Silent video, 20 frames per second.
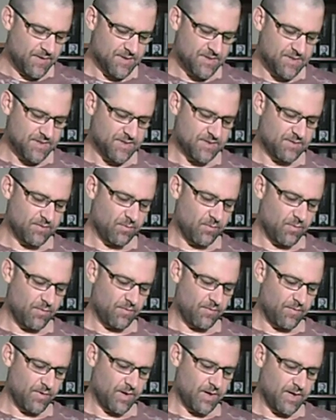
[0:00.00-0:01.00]
This is
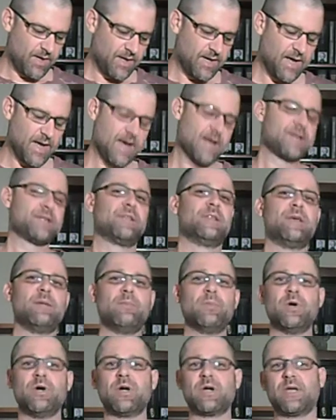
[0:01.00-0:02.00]
an
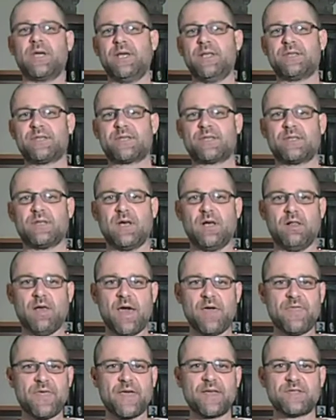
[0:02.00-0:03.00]
excellent book.
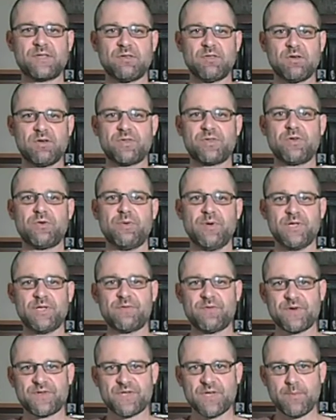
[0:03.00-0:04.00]
I think it's a little too
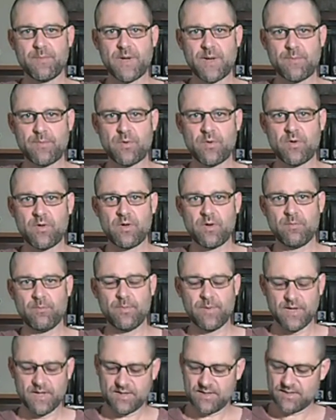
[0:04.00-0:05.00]
rich for some people,
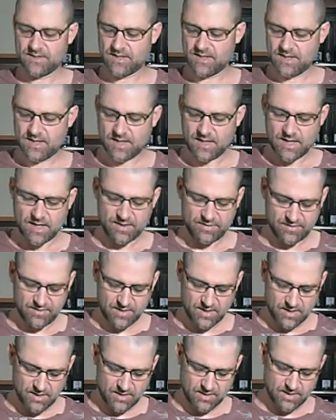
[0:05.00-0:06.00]
but I
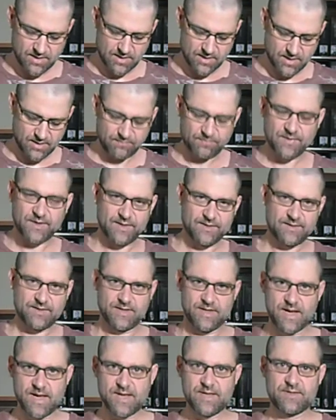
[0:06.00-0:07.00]
think in
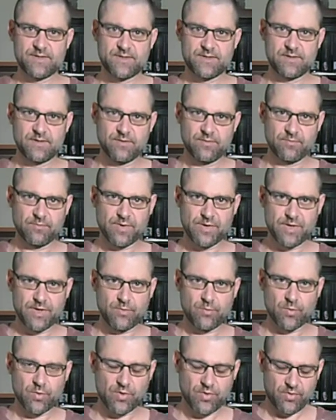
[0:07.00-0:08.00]
today's
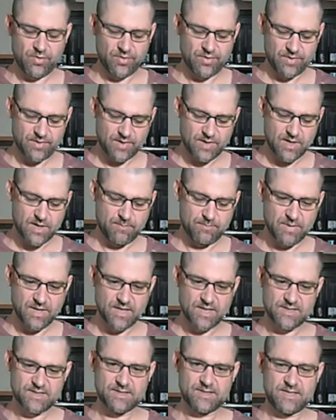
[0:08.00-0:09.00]
reading world,
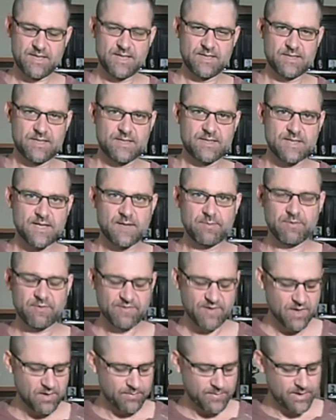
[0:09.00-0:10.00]
because it takes its time
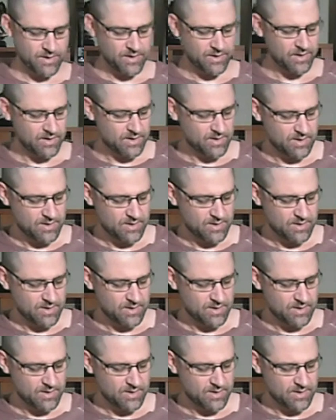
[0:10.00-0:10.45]
developing,